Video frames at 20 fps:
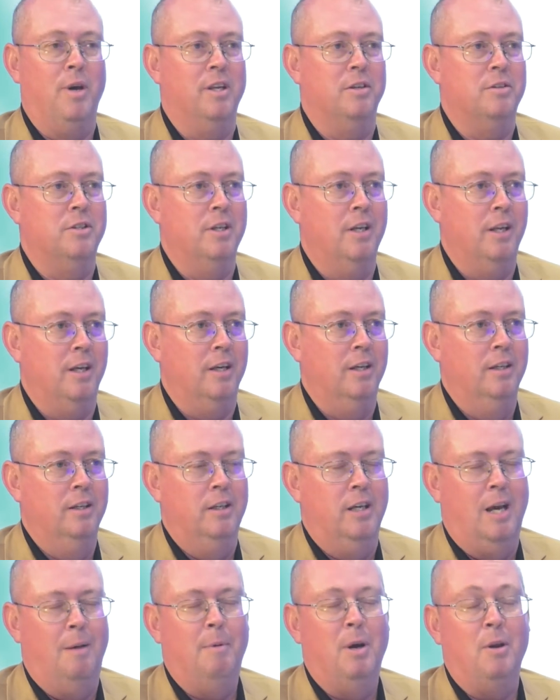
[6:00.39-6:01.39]
a city.
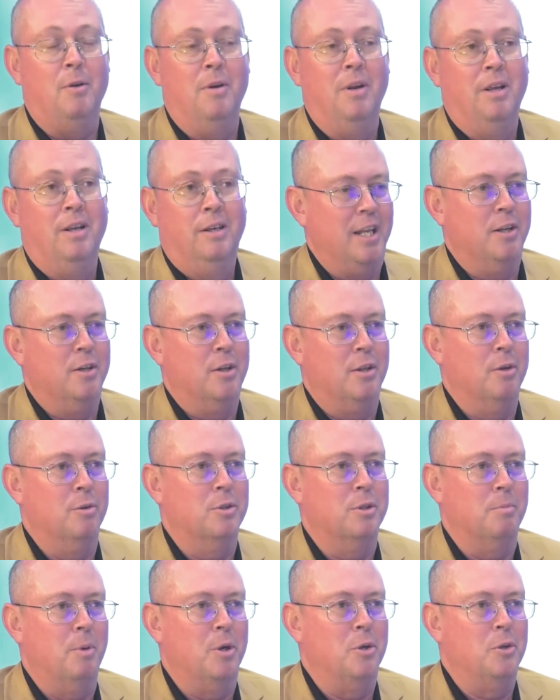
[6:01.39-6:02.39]
A million people.
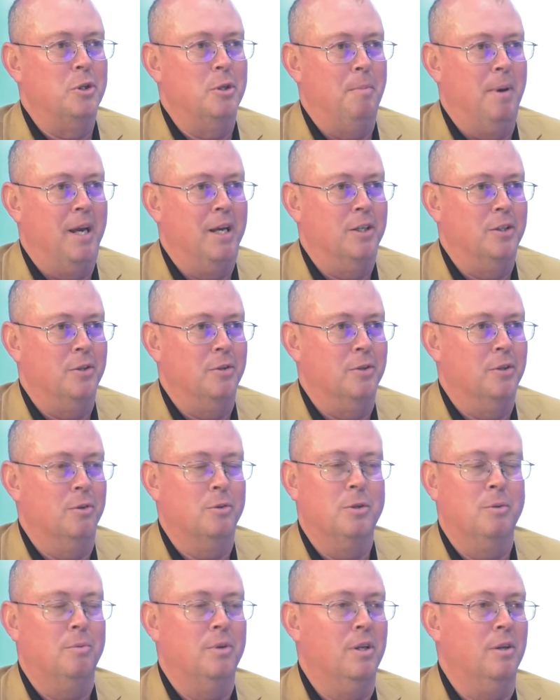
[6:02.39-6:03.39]
And you know what we
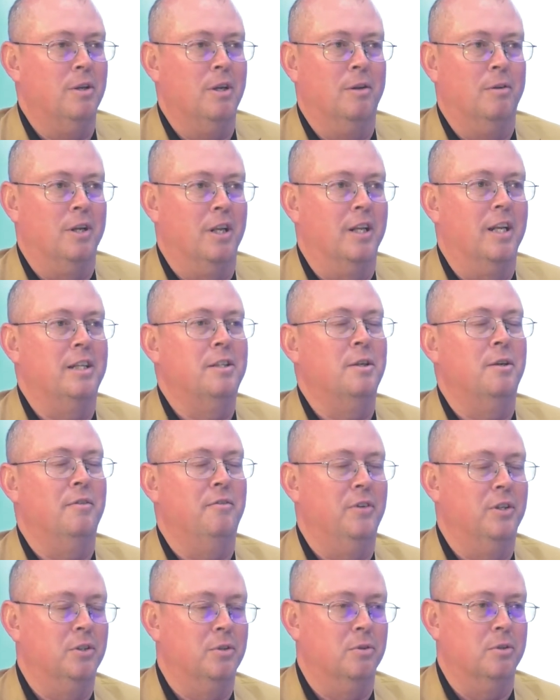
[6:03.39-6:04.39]
never talk about?
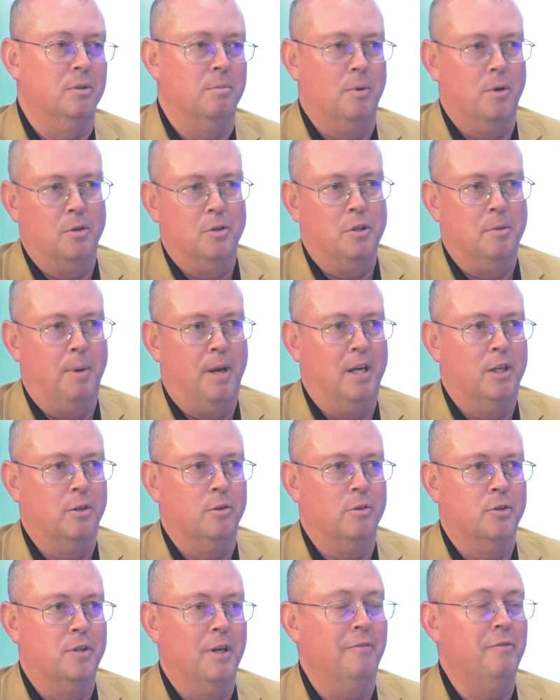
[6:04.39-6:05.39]
The decision not to
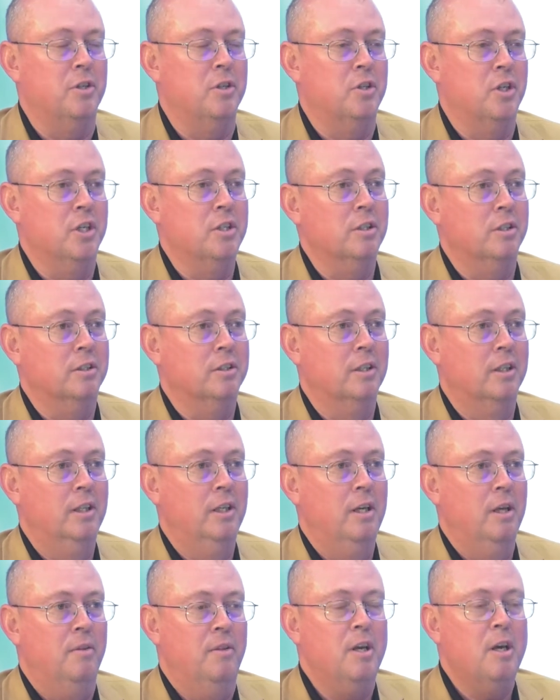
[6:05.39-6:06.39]
evacuate is
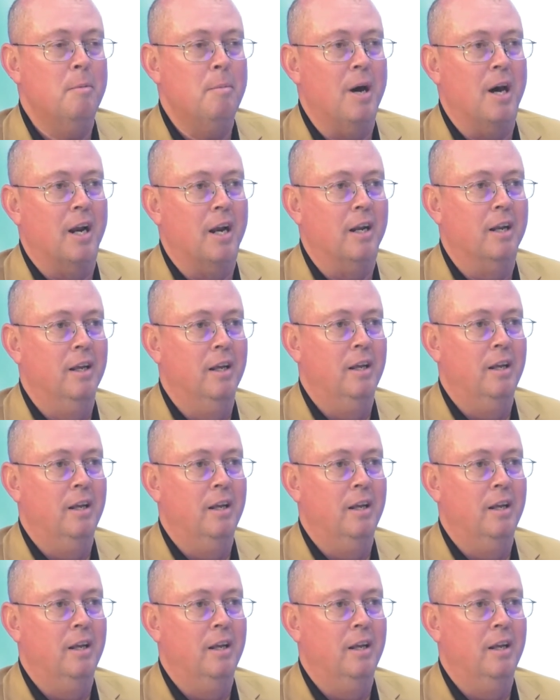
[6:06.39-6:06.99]
a decision. It's